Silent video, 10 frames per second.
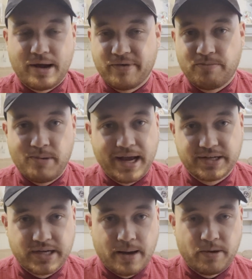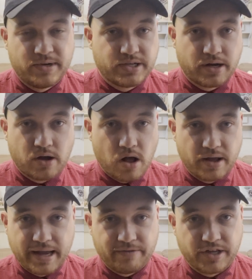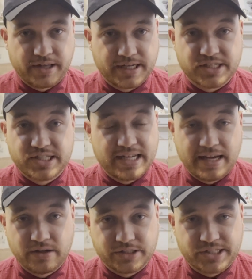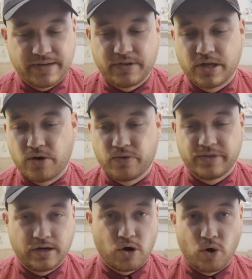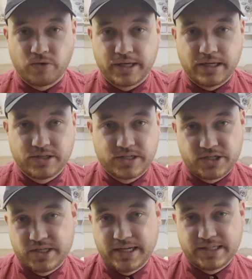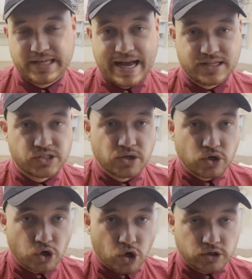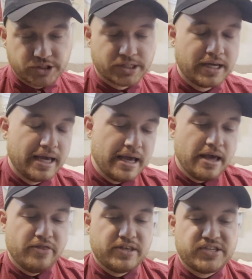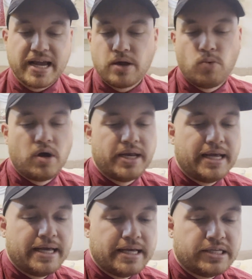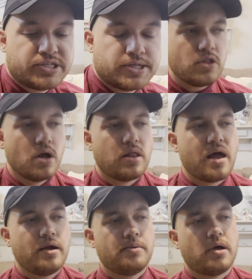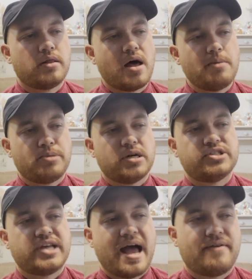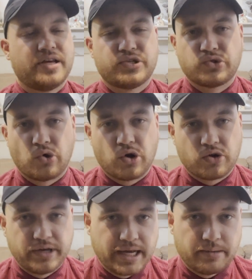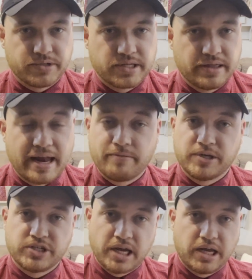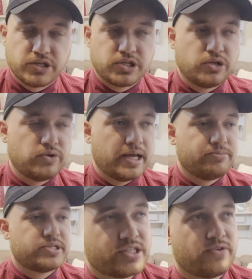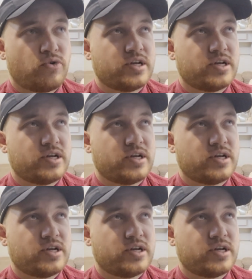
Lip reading: we've picked up, and we started calling everything seagulls, even though there are only such things as gulls. The second one is a lot of birds have historical names that have been changed to new names. So for